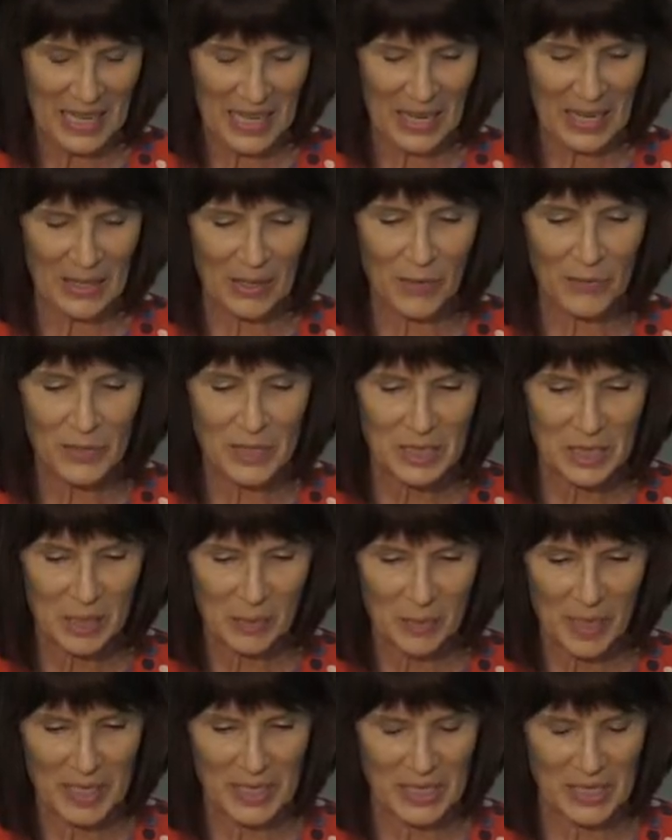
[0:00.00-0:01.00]
I often
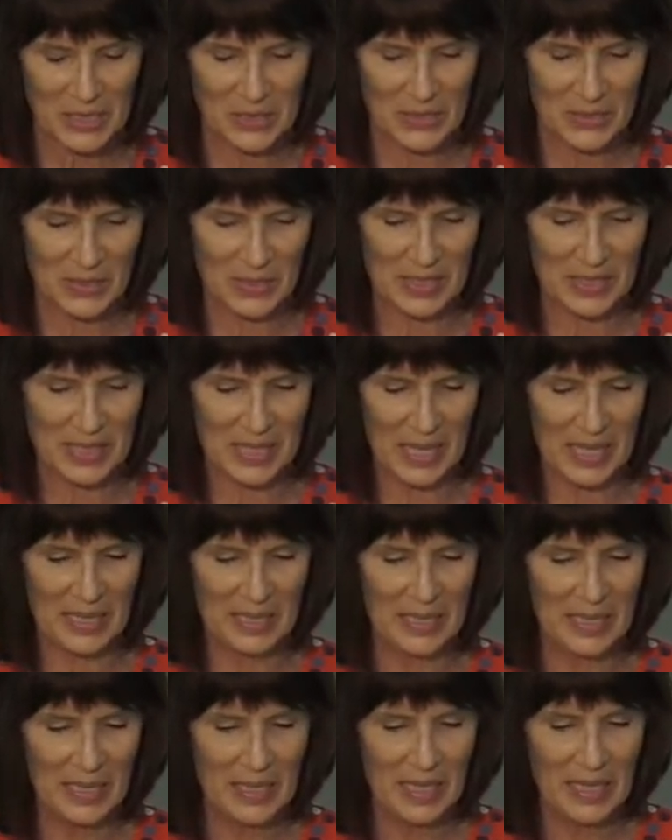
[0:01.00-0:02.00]
tell my students
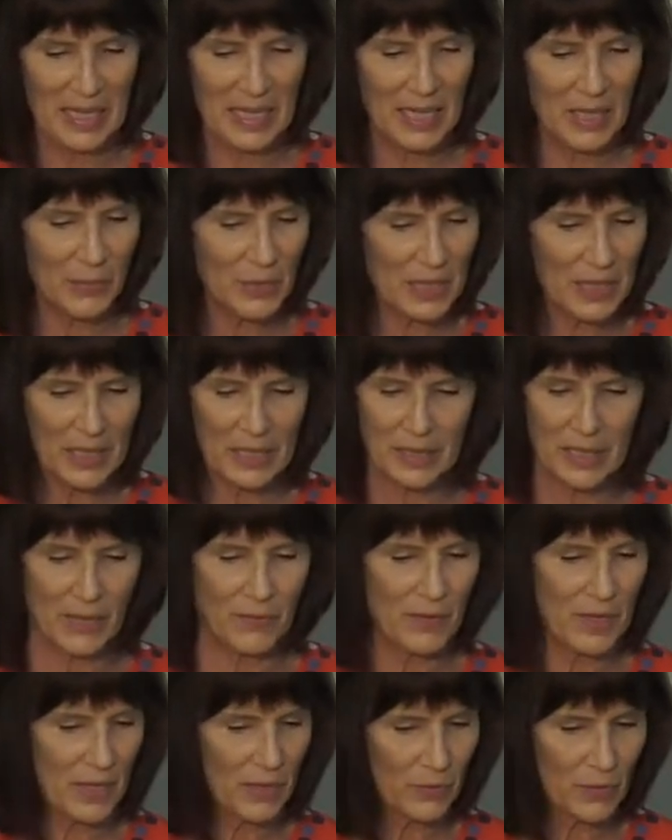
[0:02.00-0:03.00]
that everything
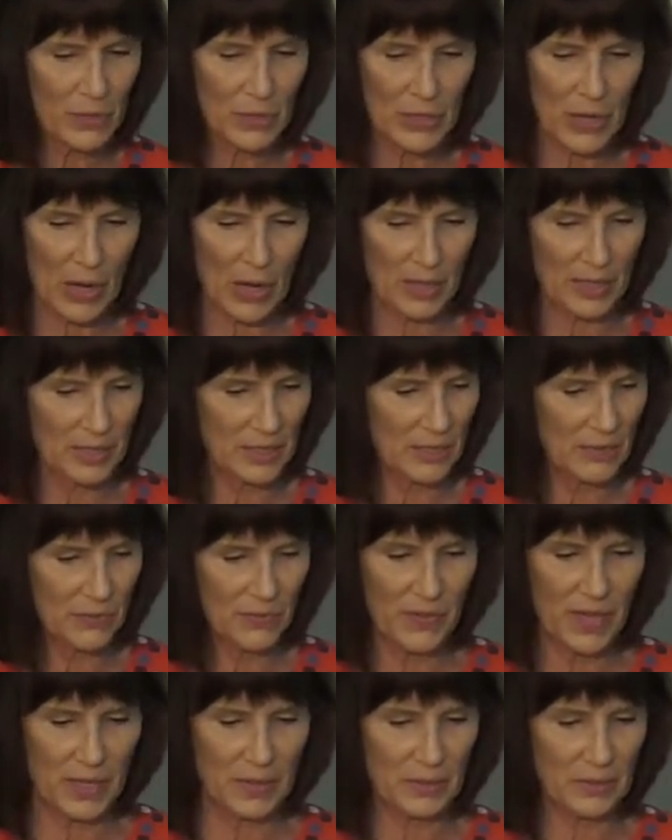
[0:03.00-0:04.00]
they've ever thought,
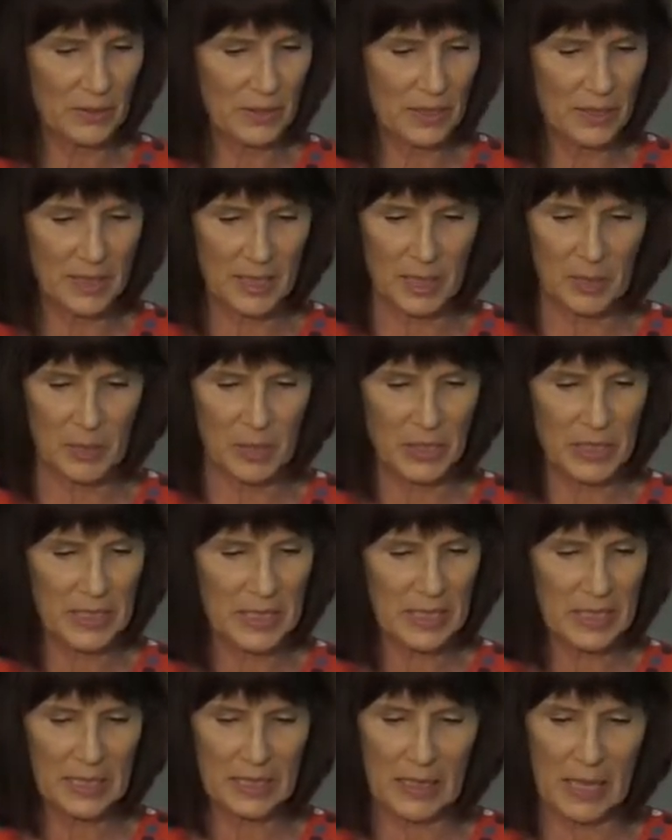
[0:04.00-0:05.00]
felt,
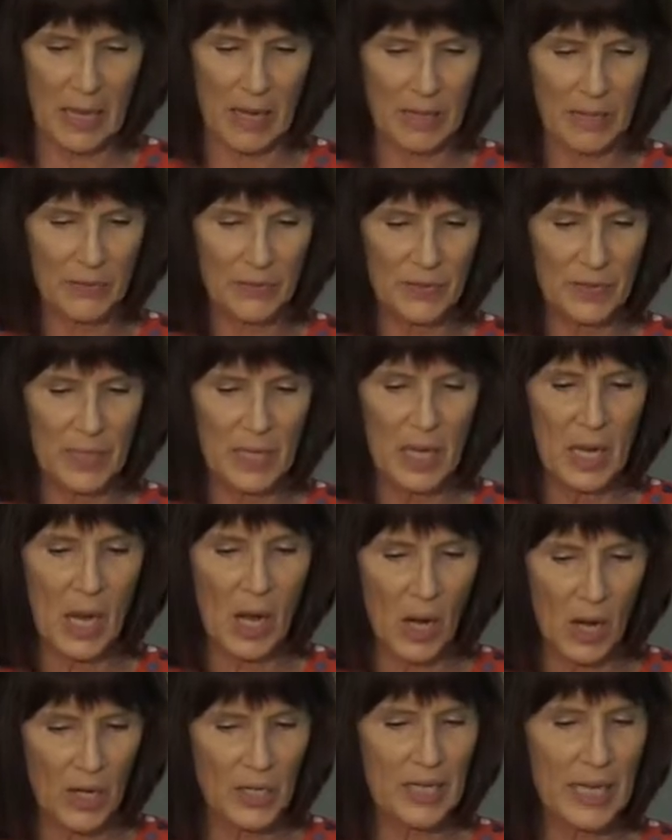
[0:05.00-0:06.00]
experienced in life,
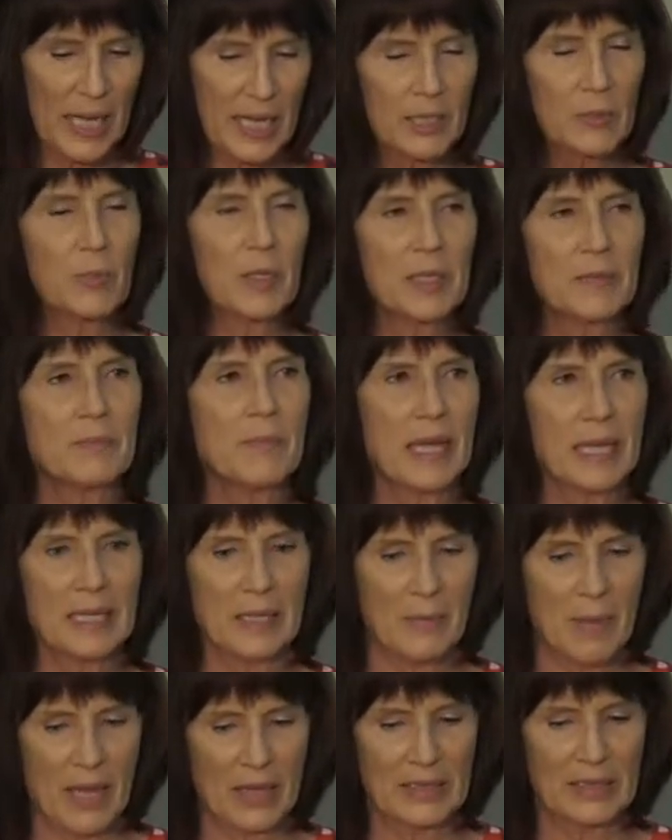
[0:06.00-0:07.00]
art has been
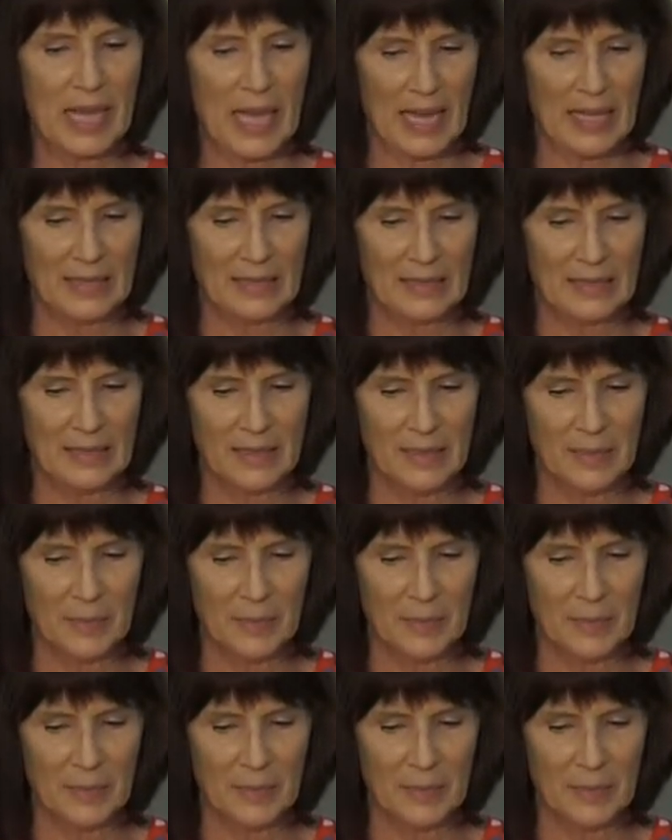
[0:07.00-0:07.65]
made about that.